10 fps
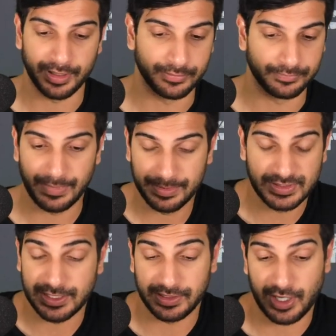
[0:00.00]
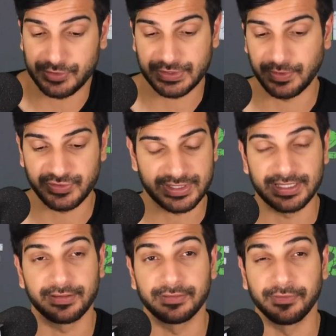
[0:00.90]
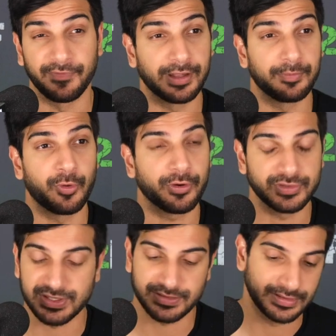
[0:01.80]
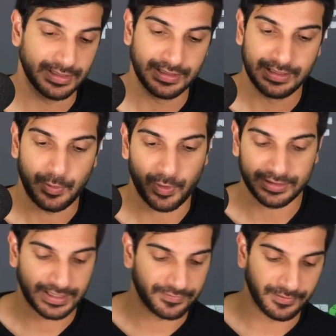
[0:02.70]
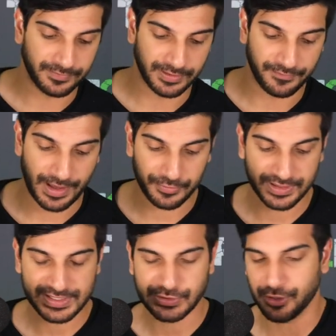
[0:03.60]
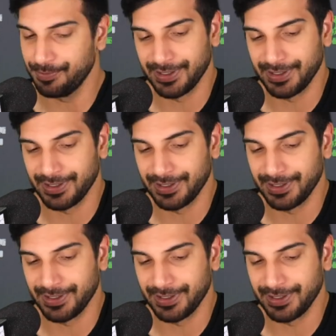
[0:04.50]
but maybe DeAndre Swift just needed to develop more and just wanted to give the veteran the start.